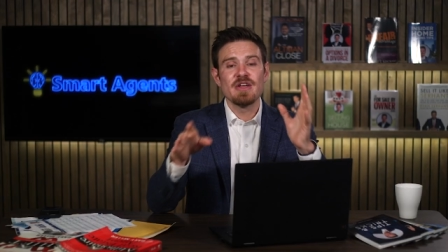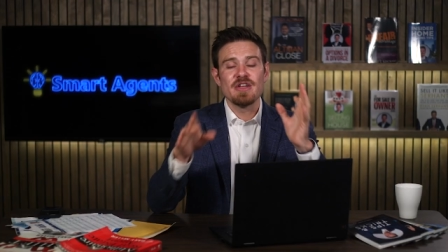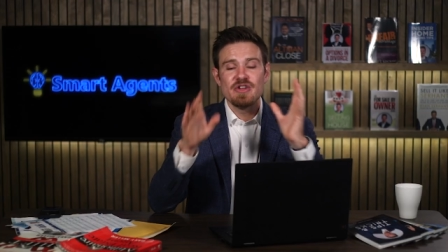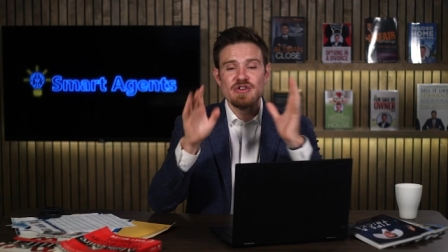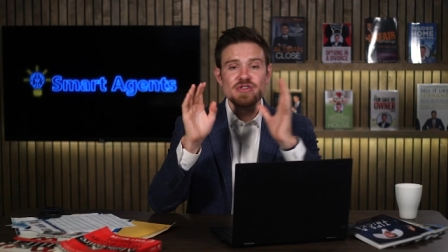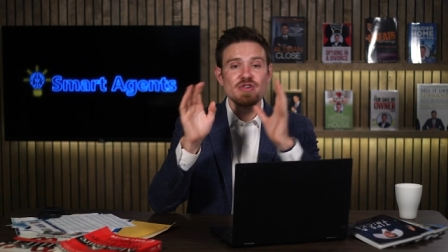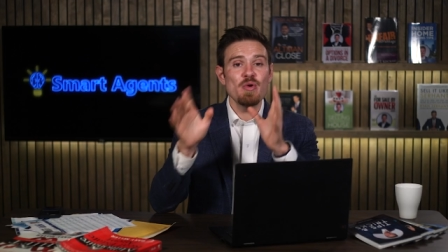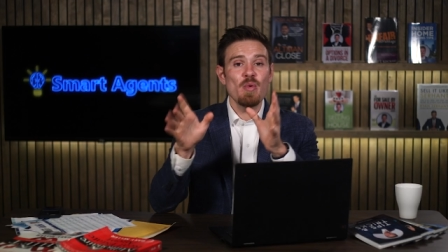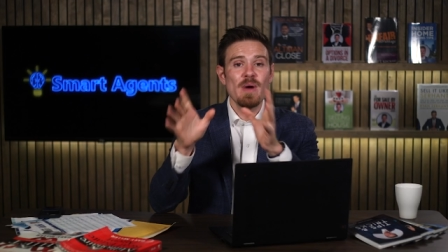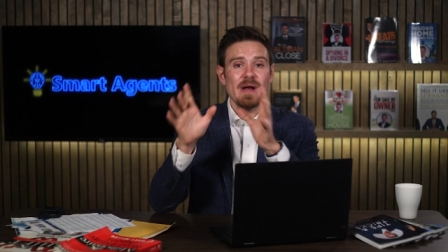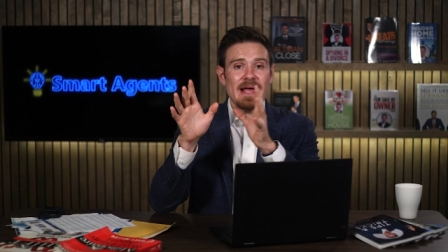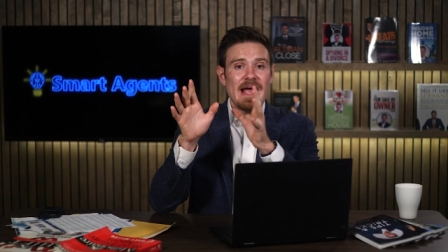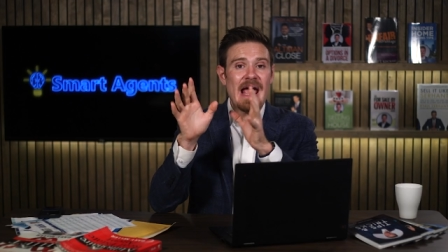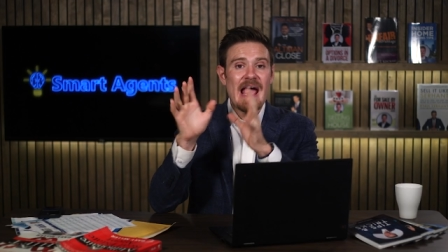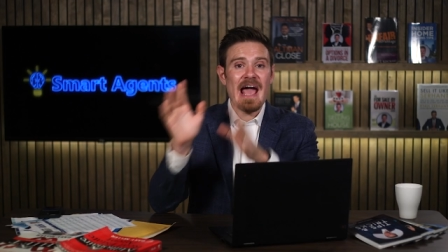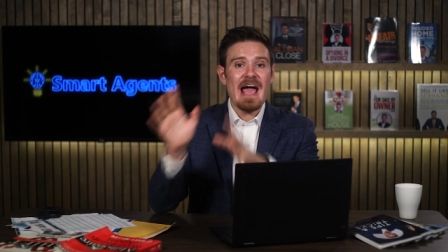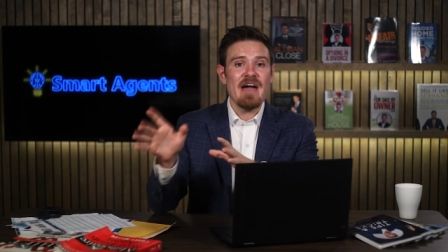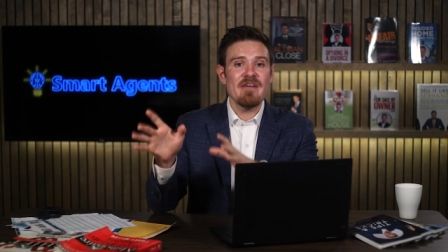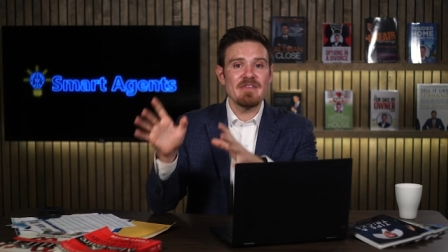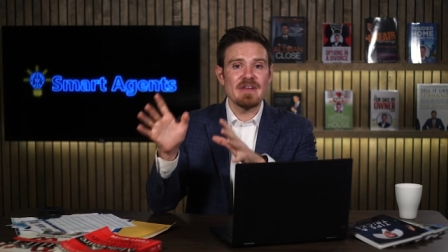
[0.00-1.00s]
You do want to
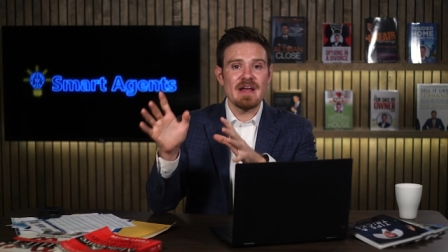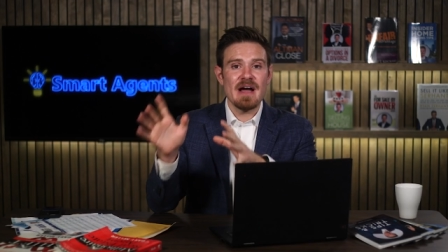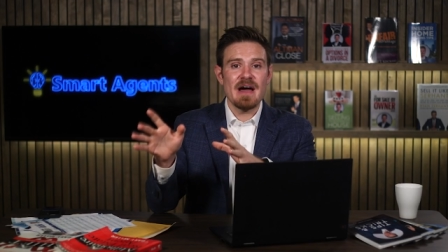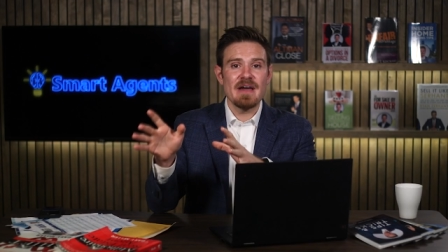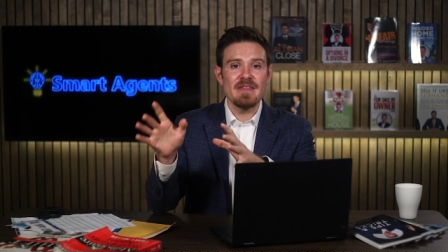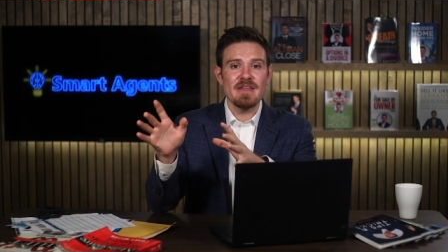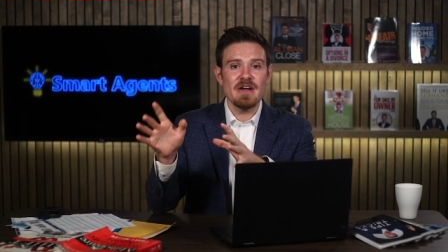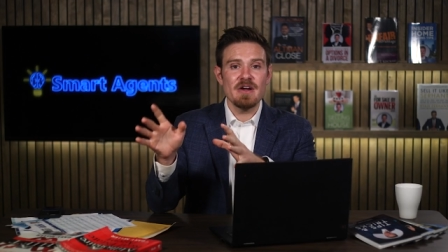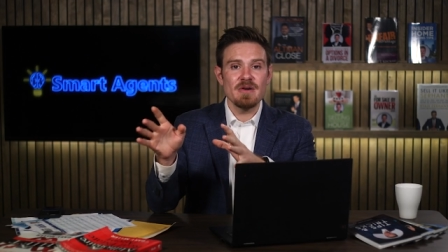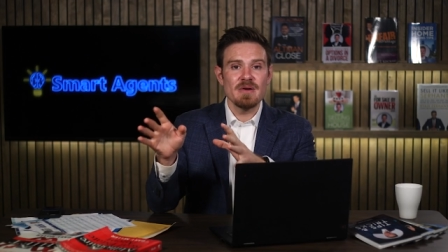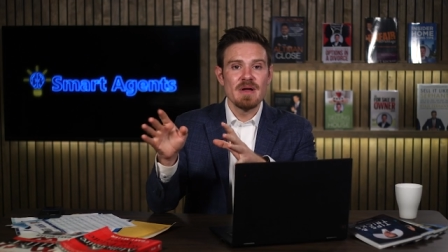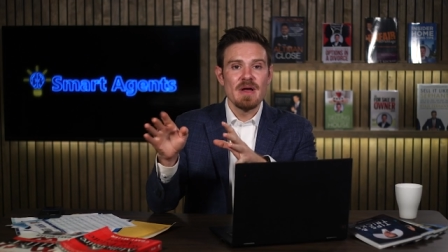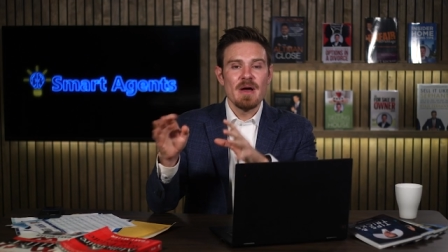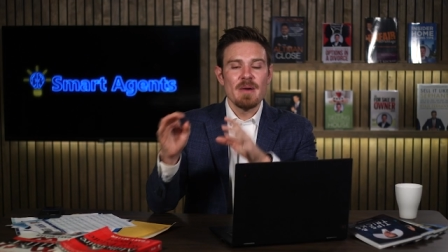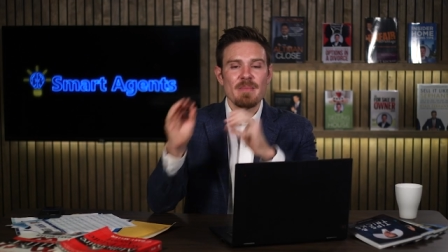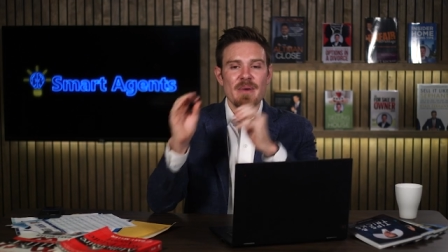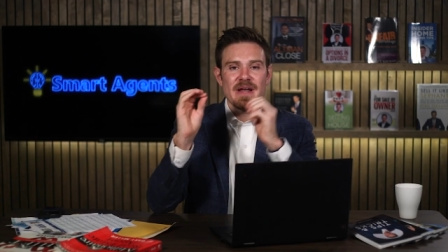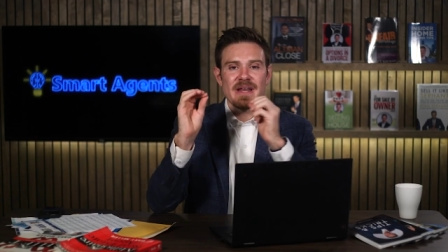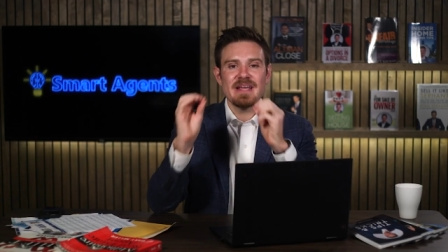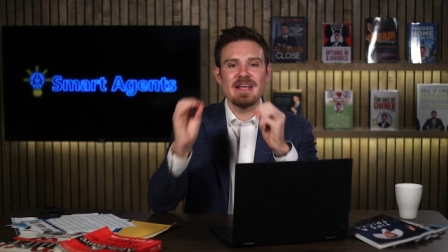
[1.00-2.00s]
have it on there,
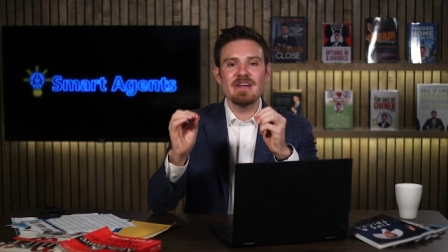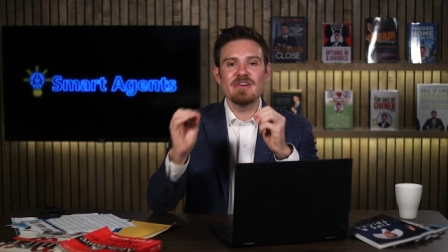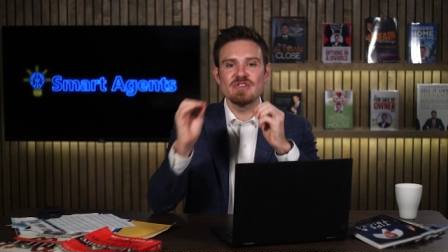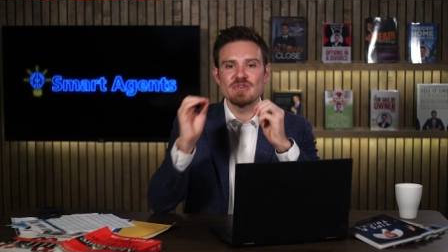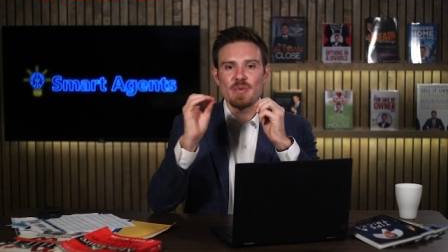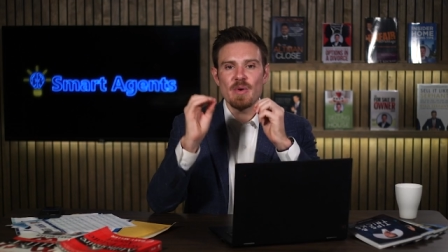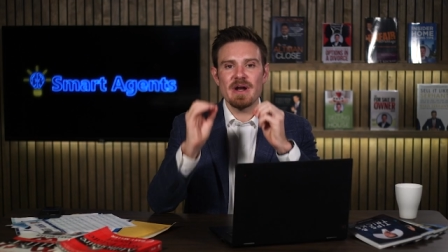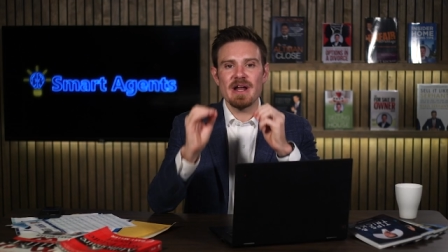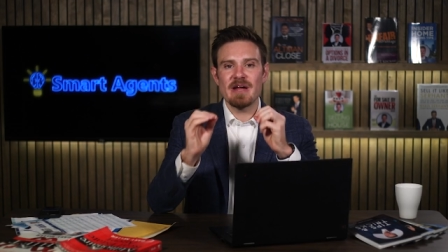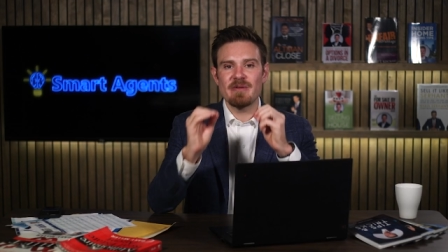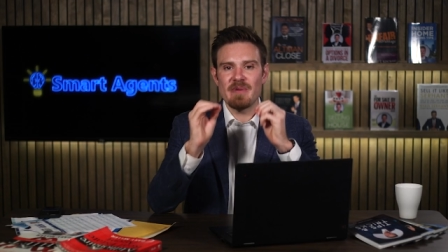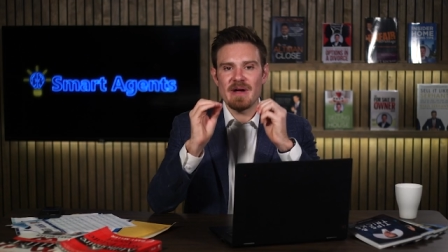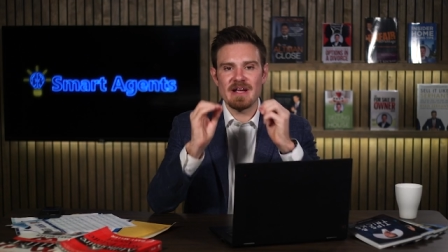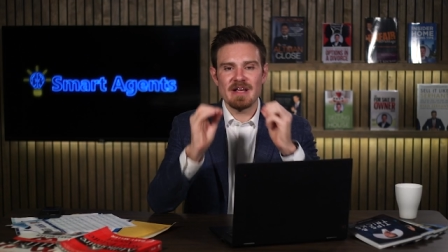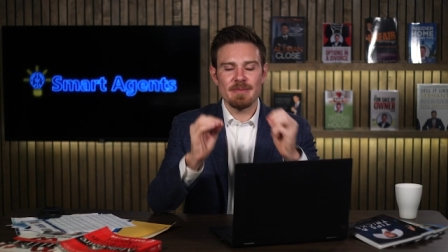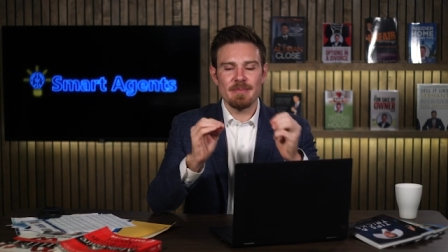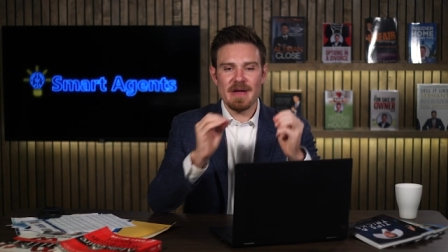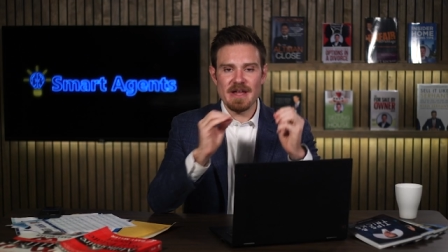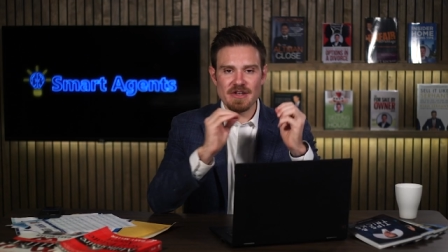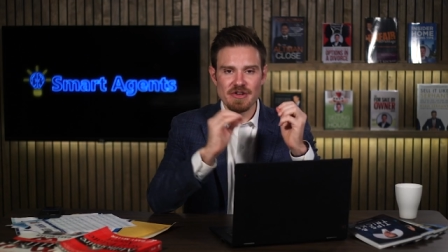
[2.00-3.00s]
but here's what I
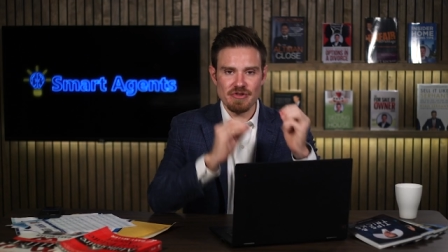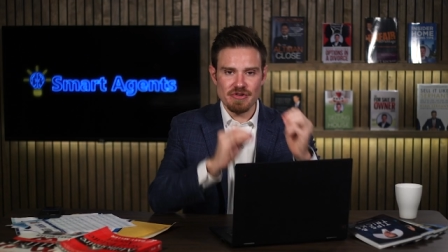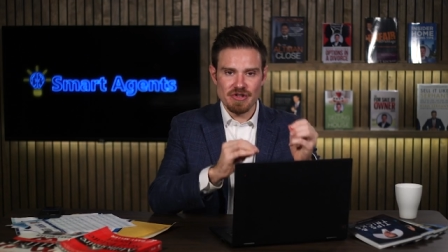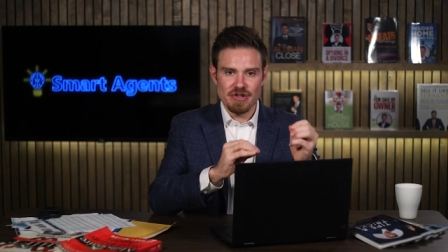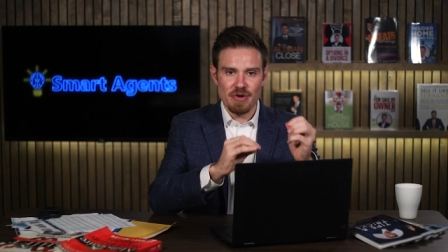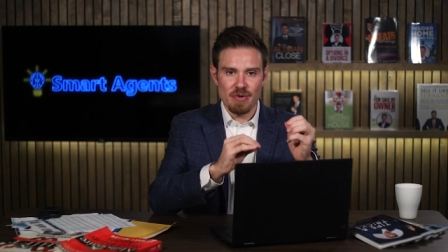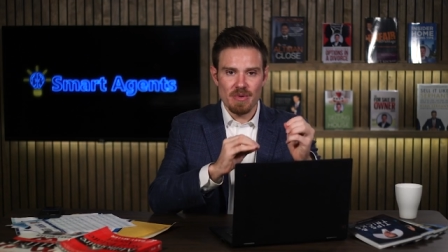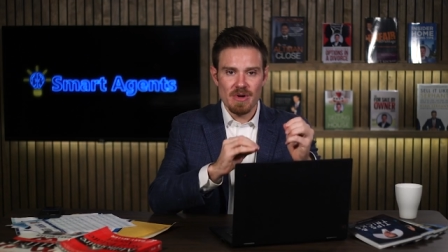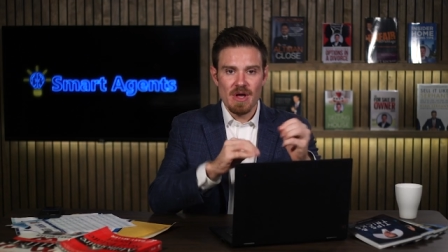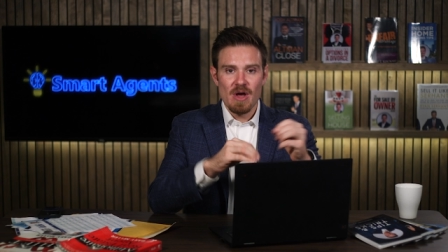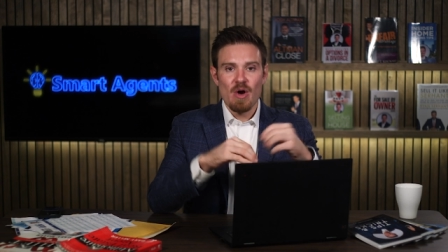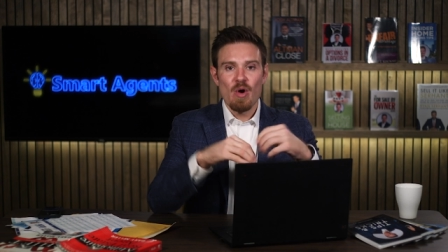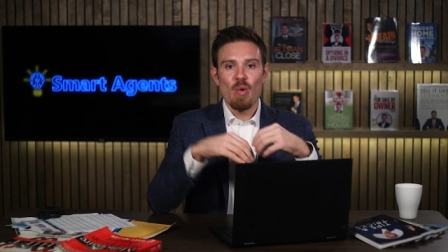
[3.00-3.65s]
recommend you do.